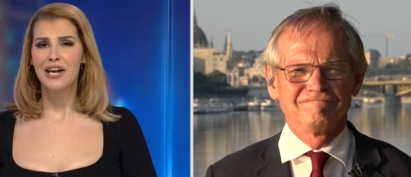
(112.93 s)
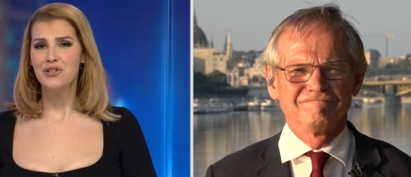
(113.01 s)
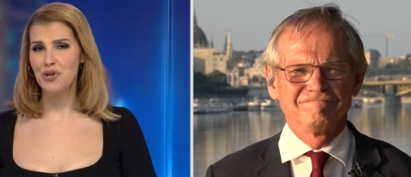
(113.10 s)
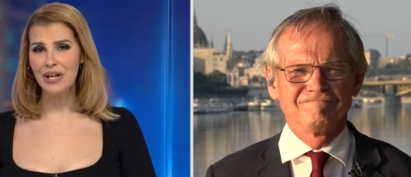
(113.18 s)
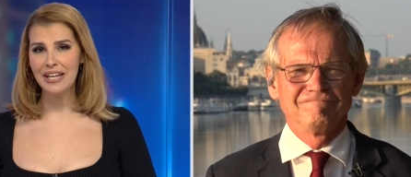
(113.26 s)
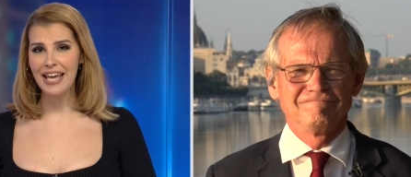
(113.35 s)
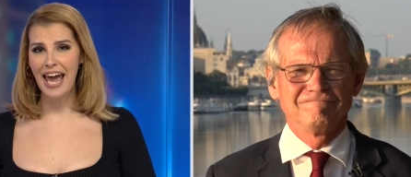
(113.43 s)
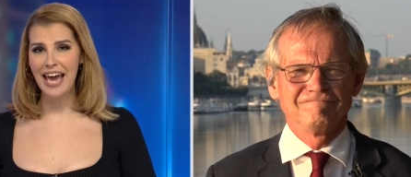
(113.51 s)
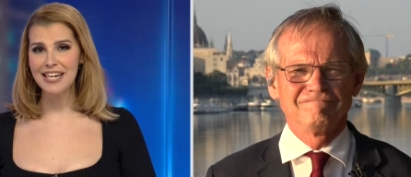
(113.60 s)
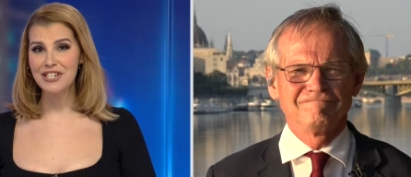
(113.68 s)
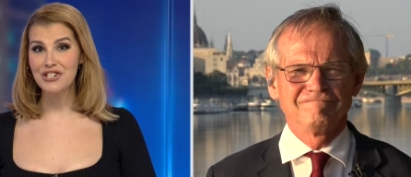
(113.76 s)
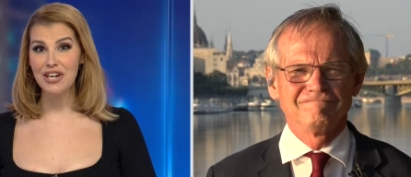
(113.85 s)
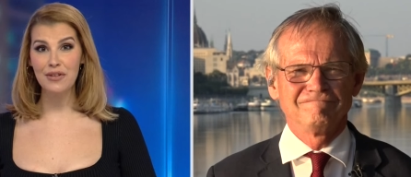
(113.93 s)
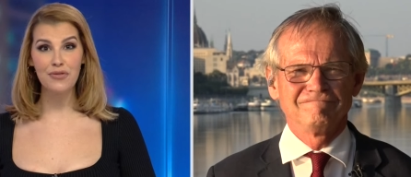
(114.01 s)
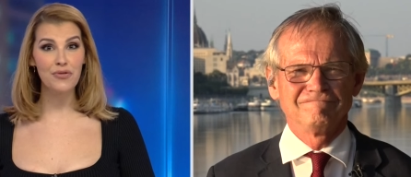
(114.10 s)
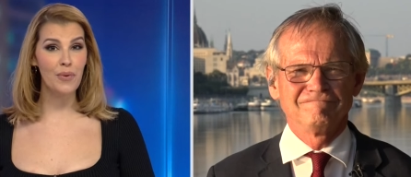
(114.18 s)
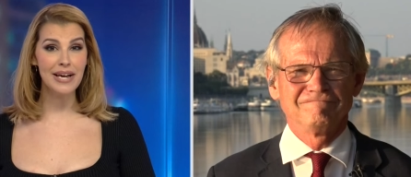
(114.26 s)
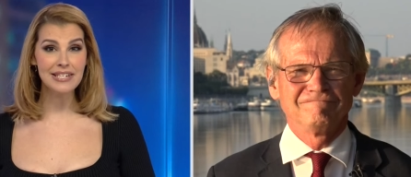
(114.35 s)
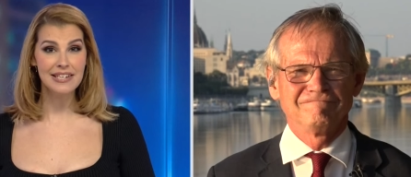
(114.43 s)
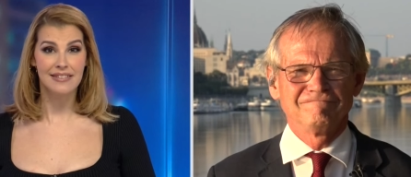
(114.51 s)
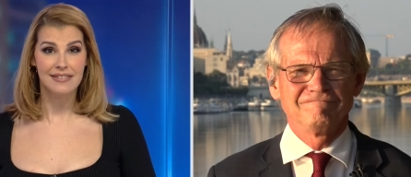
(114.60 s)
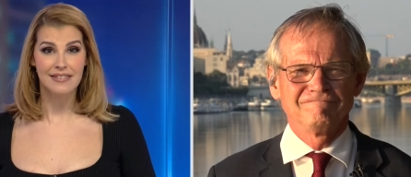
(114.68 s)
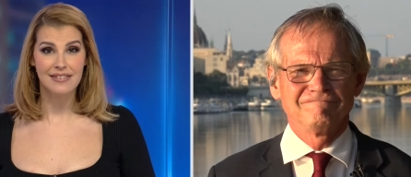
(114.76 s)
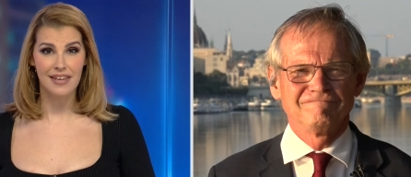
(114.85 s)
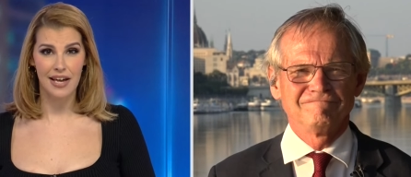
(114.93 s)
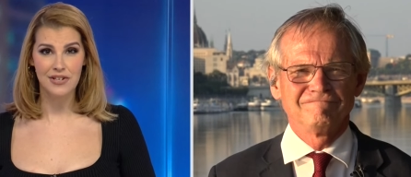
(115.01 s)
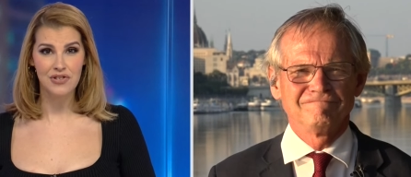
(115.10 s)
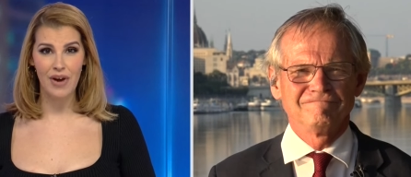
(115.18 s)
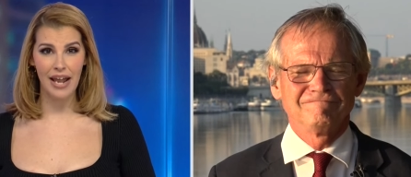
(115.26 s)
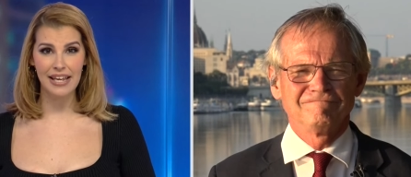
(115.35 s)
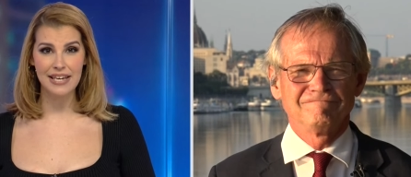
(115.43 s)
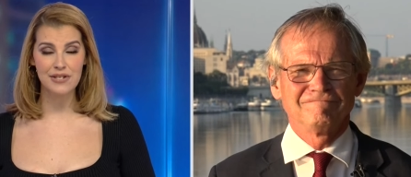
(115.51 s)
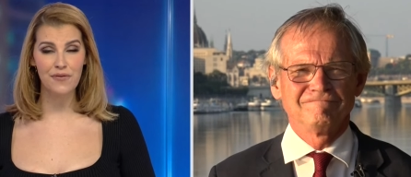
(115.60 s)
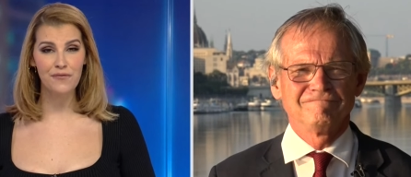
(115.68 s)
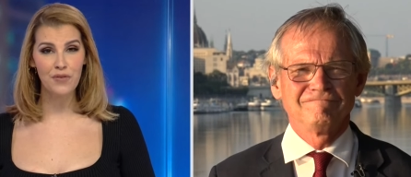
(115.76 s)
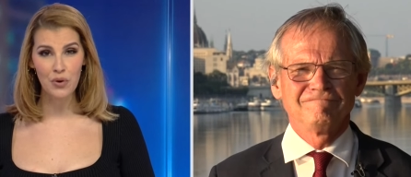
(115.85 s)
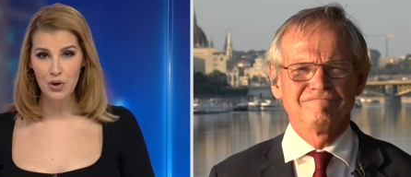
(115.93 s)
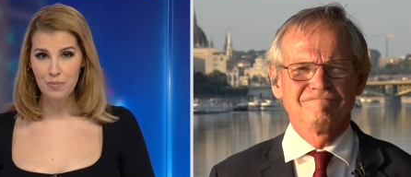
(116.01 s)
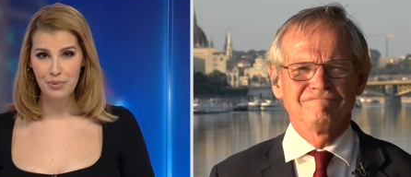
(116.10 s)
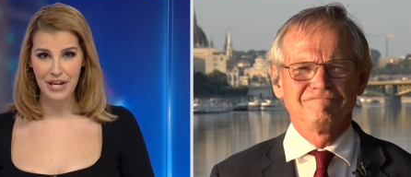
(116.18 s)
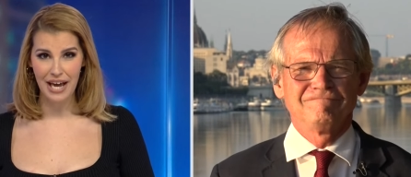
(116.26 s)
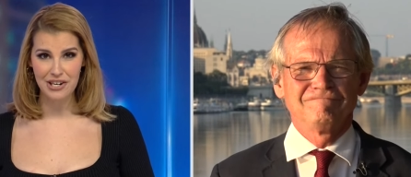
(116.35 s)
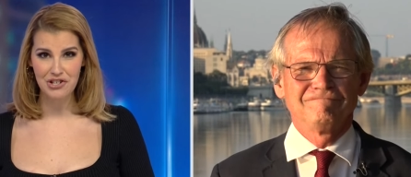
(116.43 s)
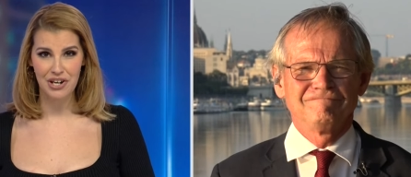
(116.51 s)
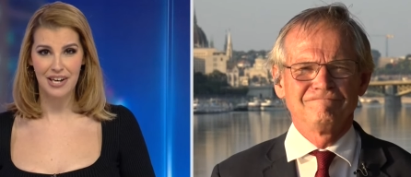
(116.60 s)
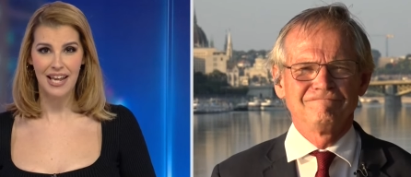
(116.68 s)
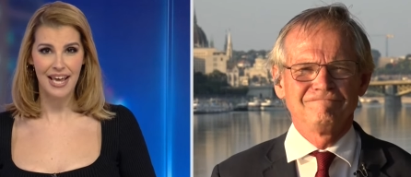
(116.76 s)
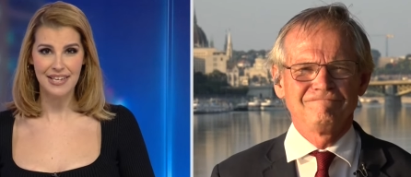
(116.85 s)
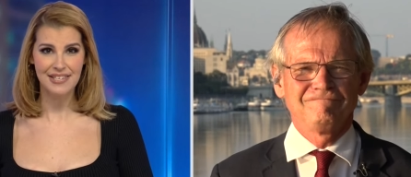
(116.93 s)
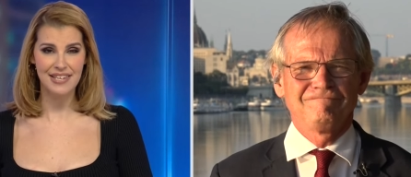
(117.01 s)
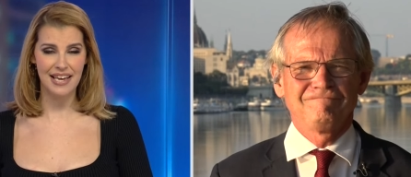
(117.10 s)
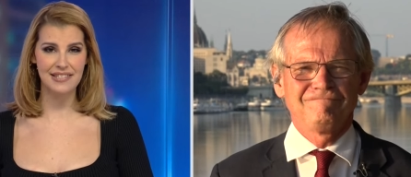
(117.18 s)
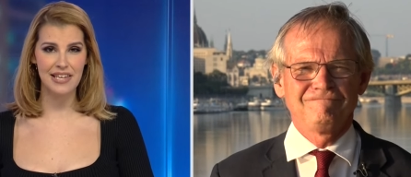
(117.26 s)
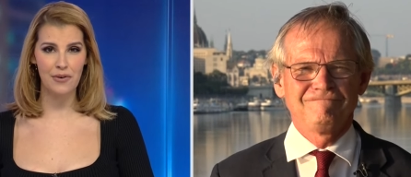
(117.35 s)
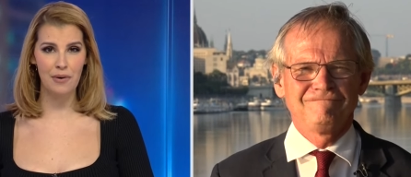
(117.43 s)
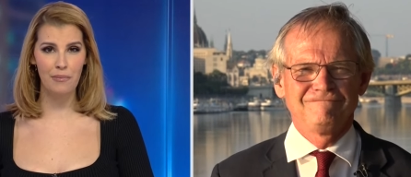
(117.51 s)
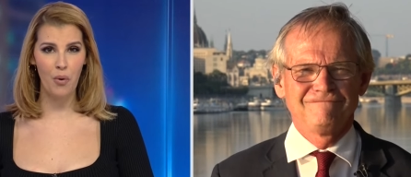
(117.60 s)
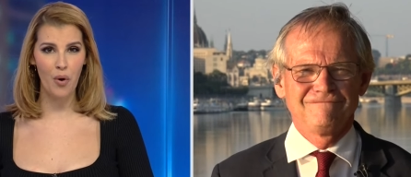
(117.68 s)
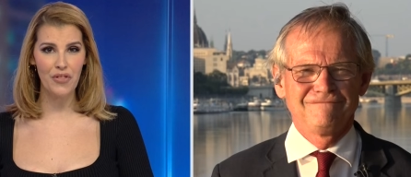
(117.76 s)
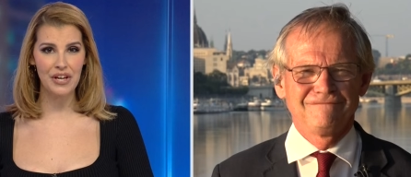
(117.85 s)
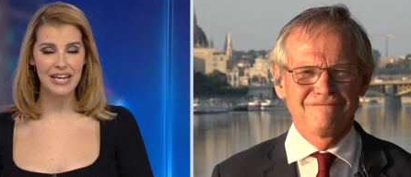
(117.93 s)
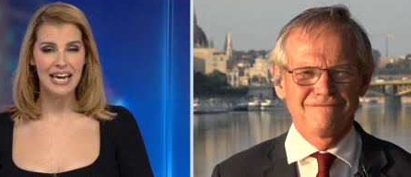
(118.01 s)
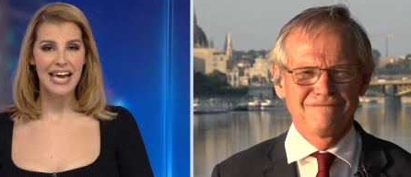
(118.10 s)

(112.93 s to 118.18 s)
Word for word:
Speaker 1: nuclear energy threatens Australia's food production. He says there are more than